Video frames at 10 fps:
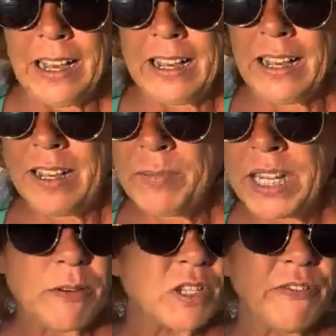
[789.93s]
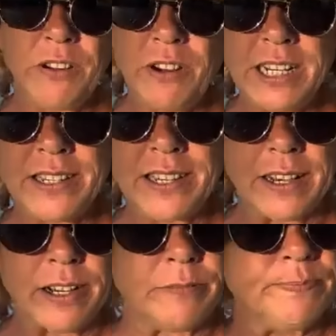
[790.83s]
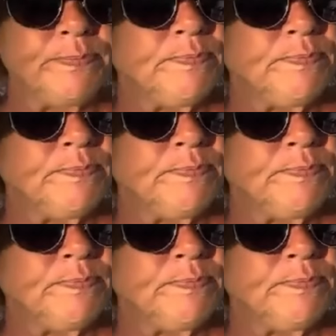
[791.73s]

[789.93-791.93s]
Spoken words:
And that was a few nights ago.